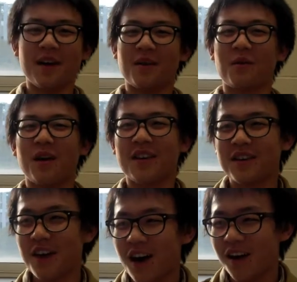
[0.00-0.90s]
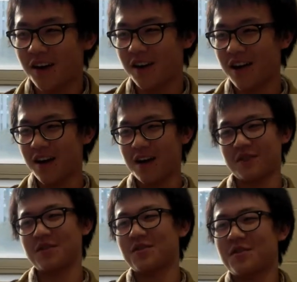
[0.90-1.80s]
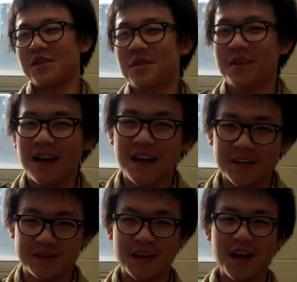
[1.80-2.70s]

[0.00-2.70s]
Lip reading: my granddaughter. I have to treat you nice.